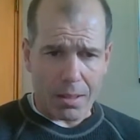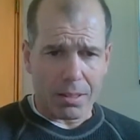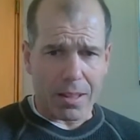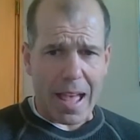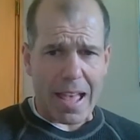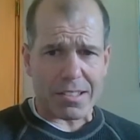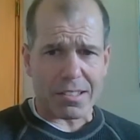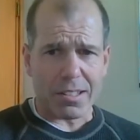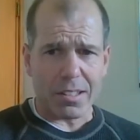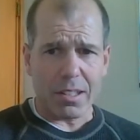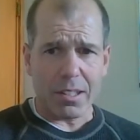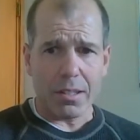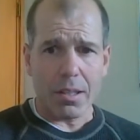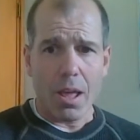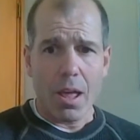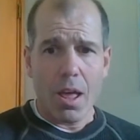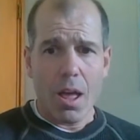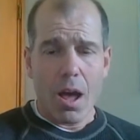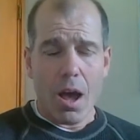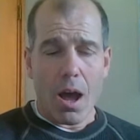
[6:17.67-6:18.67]

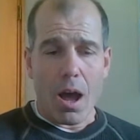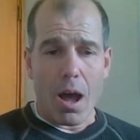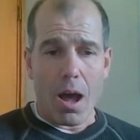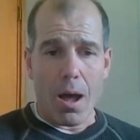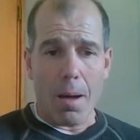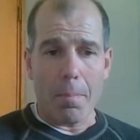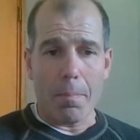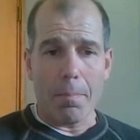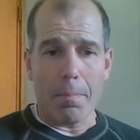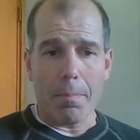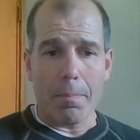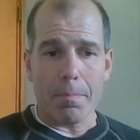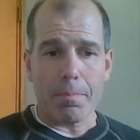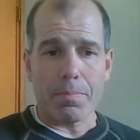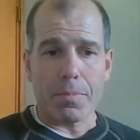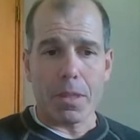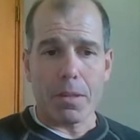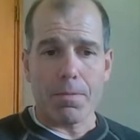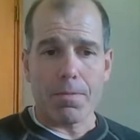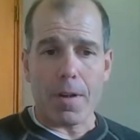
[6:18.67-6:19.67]
Lastly,
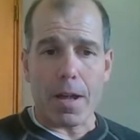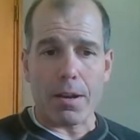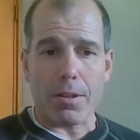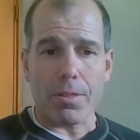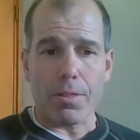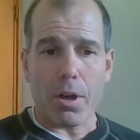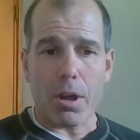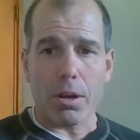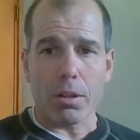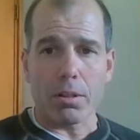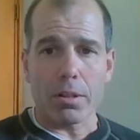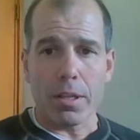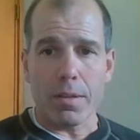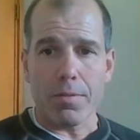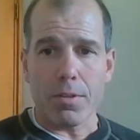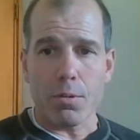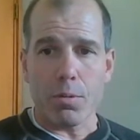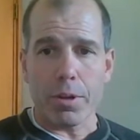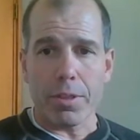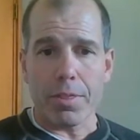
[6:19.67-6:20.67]
the final thought I'll
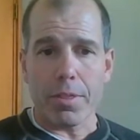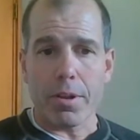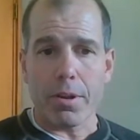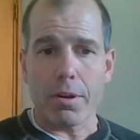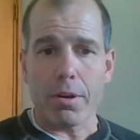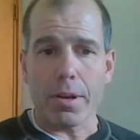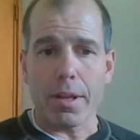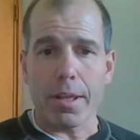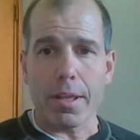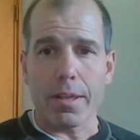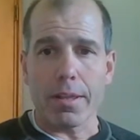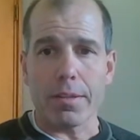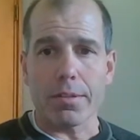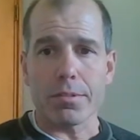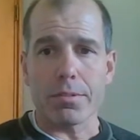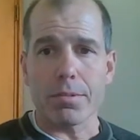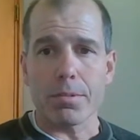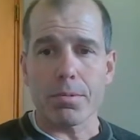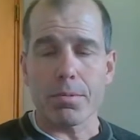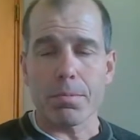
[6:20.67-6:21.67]
leave you with here
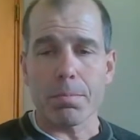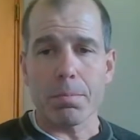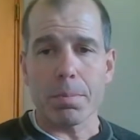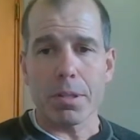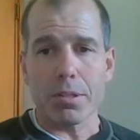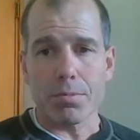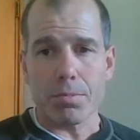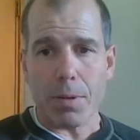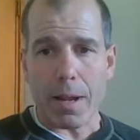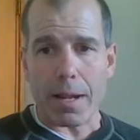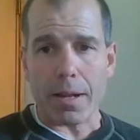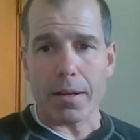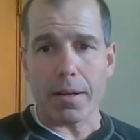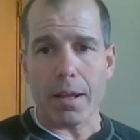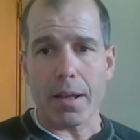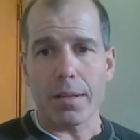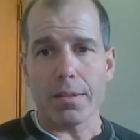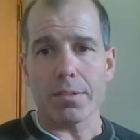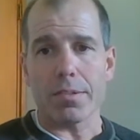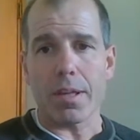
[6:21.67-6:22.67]
is please
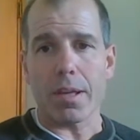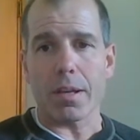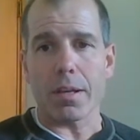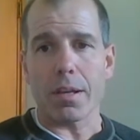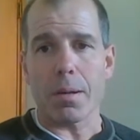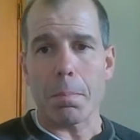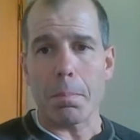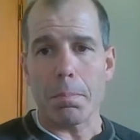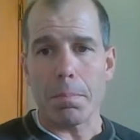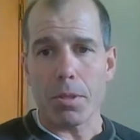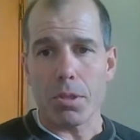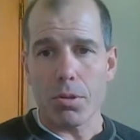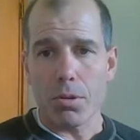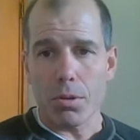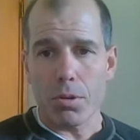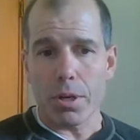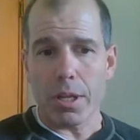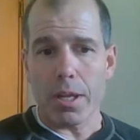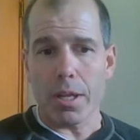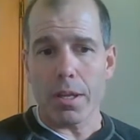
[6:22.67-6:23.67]
recognize that
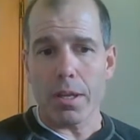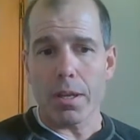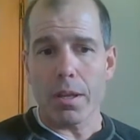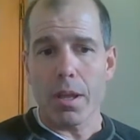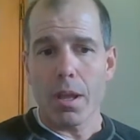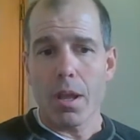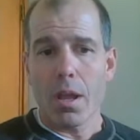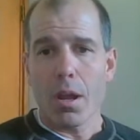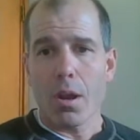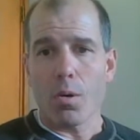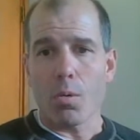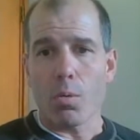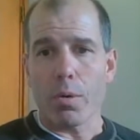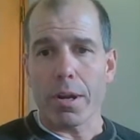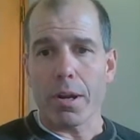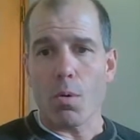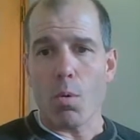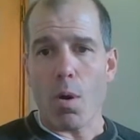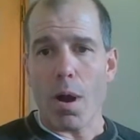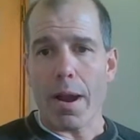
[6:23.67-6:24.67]
computing
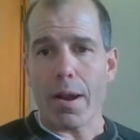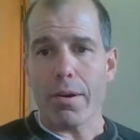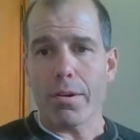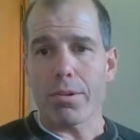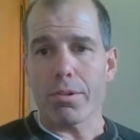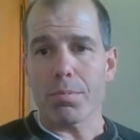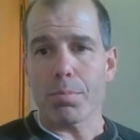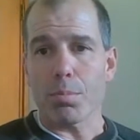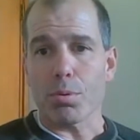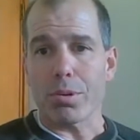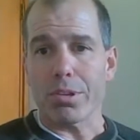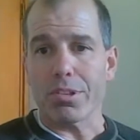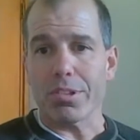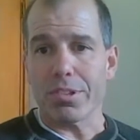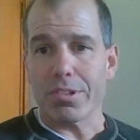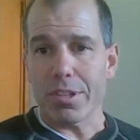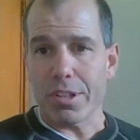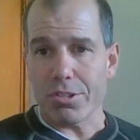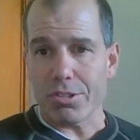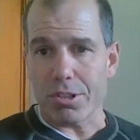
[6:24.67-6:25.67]
requires
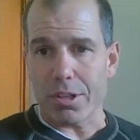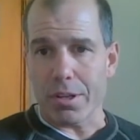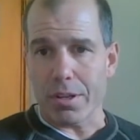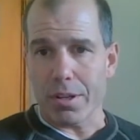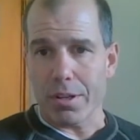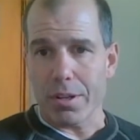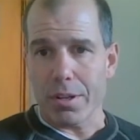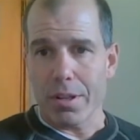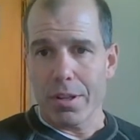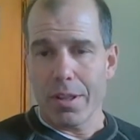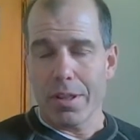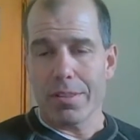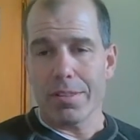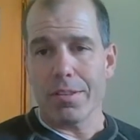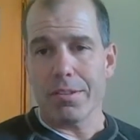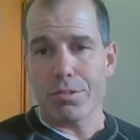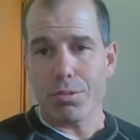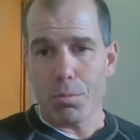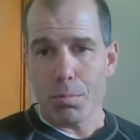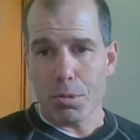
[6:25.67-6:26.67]
precision.
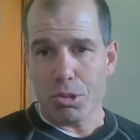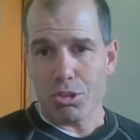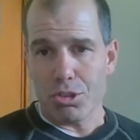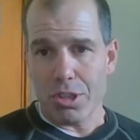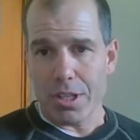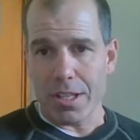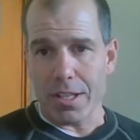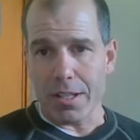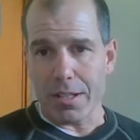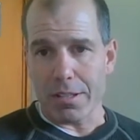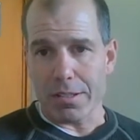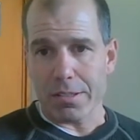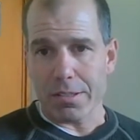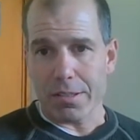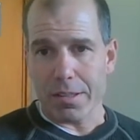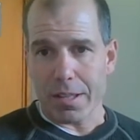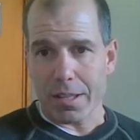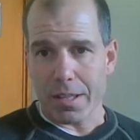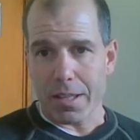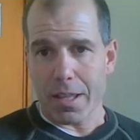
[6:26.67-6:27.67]
These are
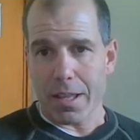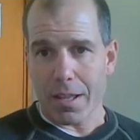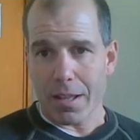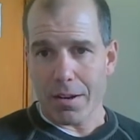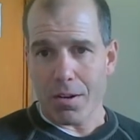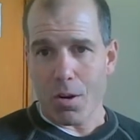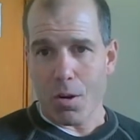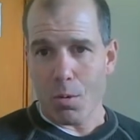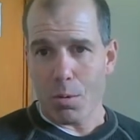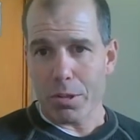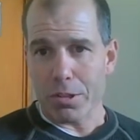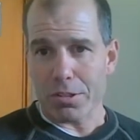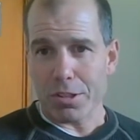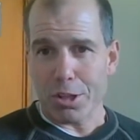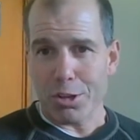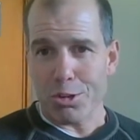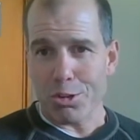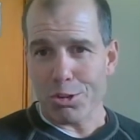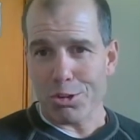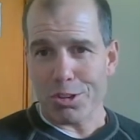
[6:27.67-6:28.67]
machines. They can't always
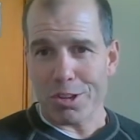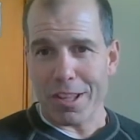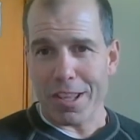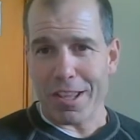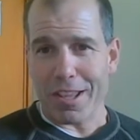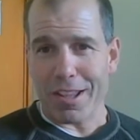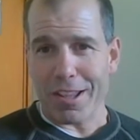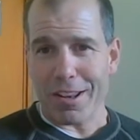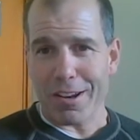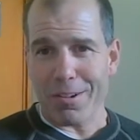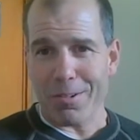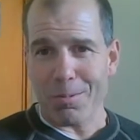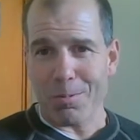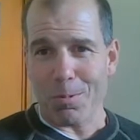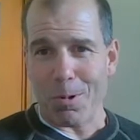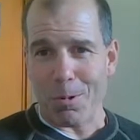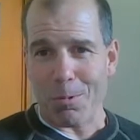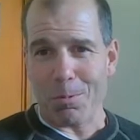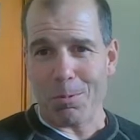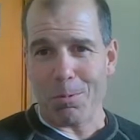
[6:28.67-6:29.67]

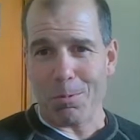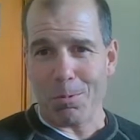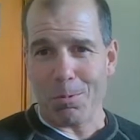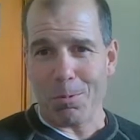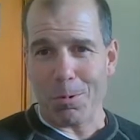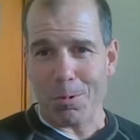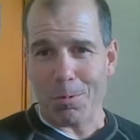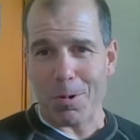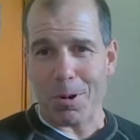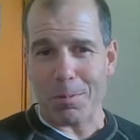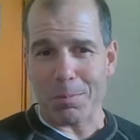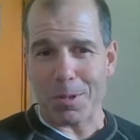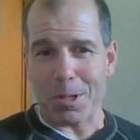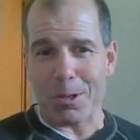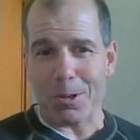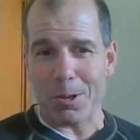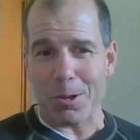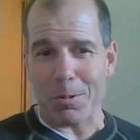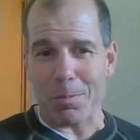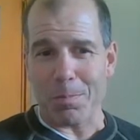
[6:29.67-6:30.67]
understand what we want them
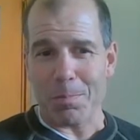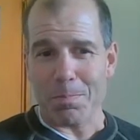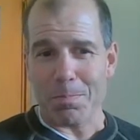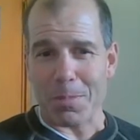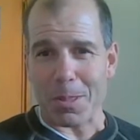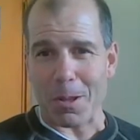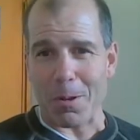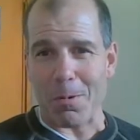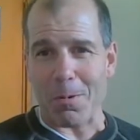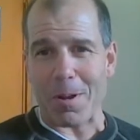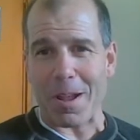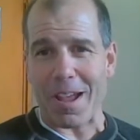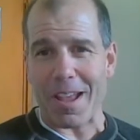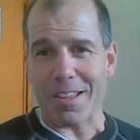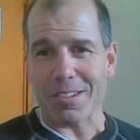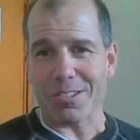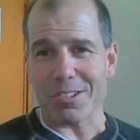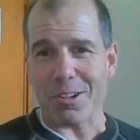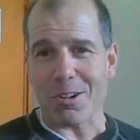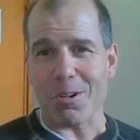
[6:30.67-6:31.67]
to do.
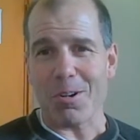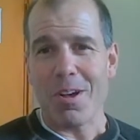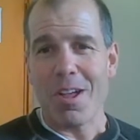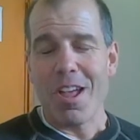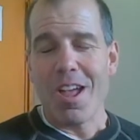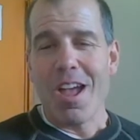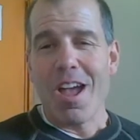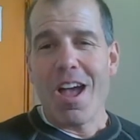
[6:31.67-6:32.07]
Okay, so